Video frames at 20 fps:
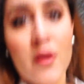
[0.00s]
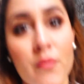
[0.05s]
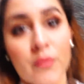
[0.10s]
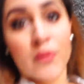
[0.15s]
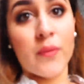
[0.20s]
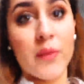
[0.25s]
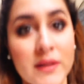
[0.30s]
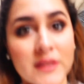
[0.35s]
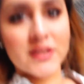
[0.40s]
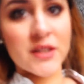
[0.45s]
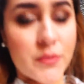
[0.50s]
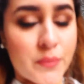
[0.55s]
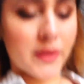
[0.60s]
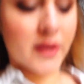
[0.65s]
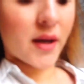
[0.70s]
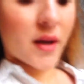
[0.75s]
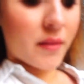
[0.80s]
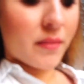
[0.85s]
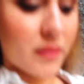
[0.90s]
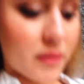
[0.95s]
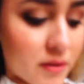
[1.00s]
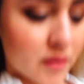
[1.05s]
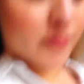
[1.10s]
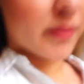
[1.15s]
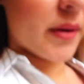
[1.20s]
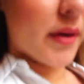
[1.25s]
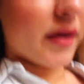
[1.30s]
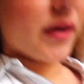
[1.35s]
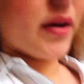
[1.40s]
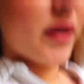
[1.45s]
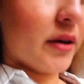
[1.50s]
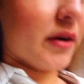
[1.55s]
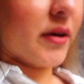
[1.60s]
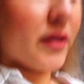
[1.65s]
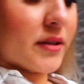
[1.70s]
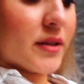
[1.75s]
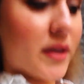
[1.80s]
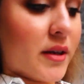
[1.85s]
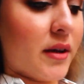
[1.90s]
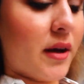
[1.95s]
we wanted to wake up a little bit earlier
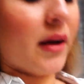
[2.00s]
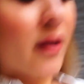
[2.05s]
to